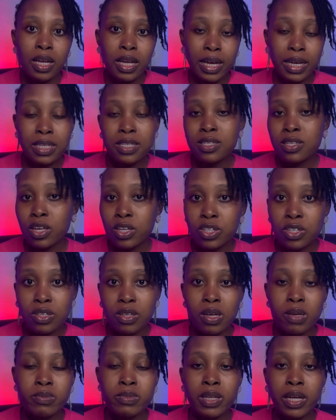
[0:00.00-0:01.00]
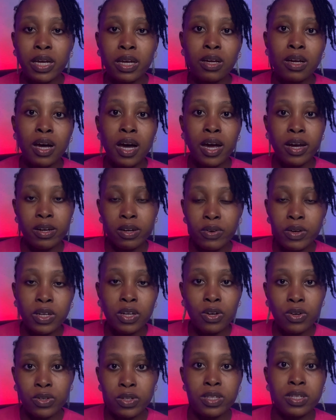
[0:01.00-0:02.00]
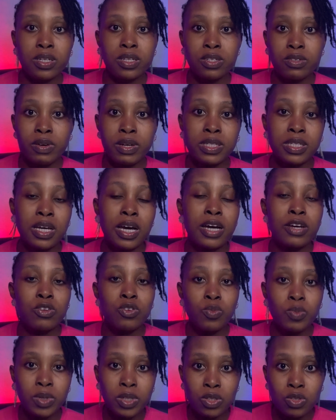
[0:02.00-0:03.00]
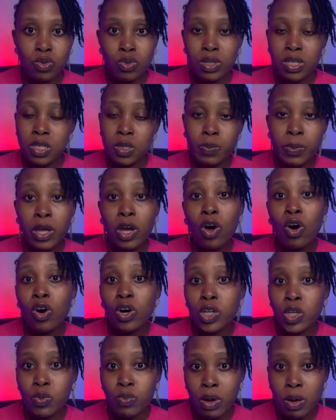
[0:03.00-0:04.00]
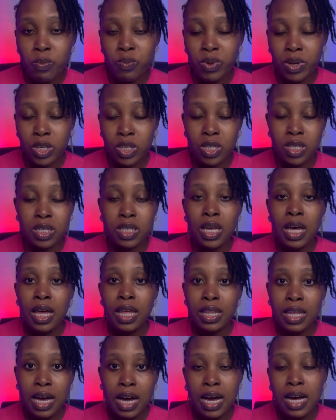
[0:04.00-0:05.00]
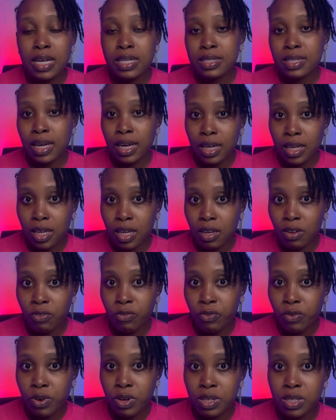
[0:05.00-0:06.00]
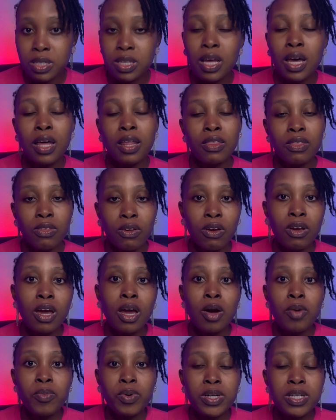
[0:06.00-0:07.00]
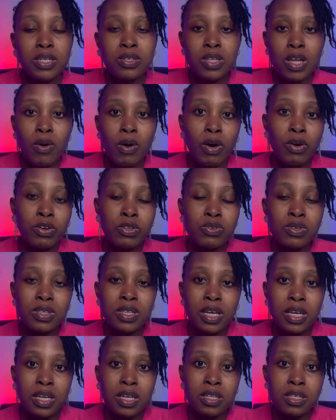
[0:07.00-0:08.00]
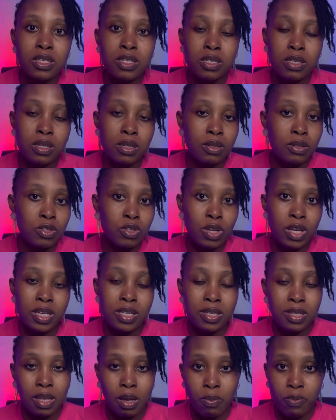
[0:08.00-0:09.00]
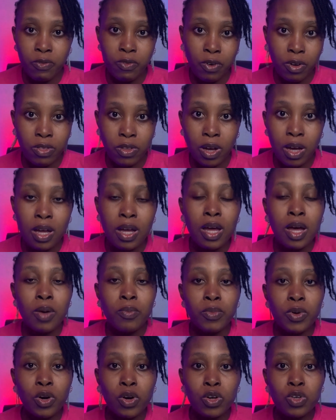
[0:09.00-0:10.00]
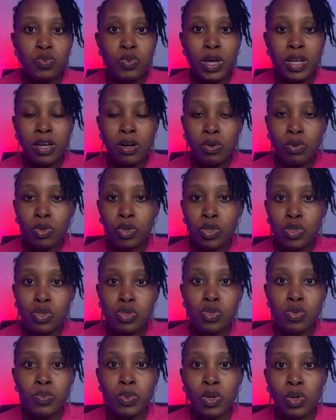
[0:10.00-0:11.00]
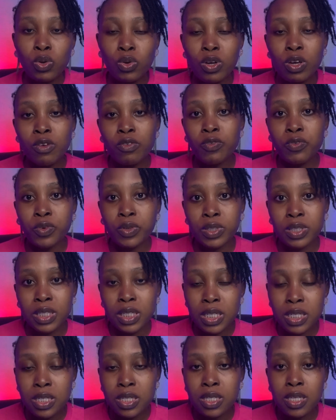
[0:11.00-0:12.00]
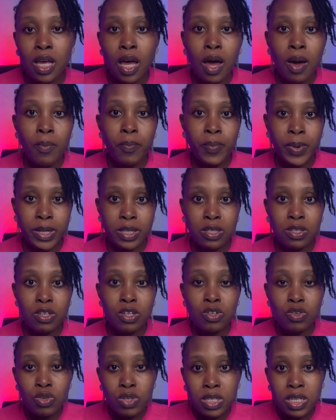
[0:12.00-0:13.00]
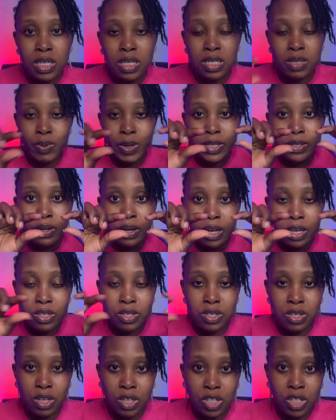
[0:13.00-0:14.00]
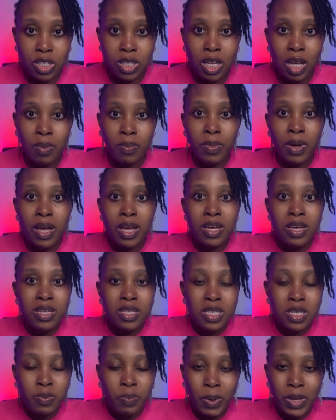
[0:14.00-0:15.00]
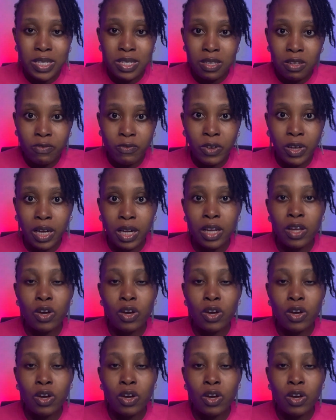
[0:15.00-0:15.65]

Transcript: search terms like hiring content writer, and you'll be to display all the web pages that has that key phrase there. But this now we're going to take it a step further, because we're now going to be looking for this, but using this particular search term specifically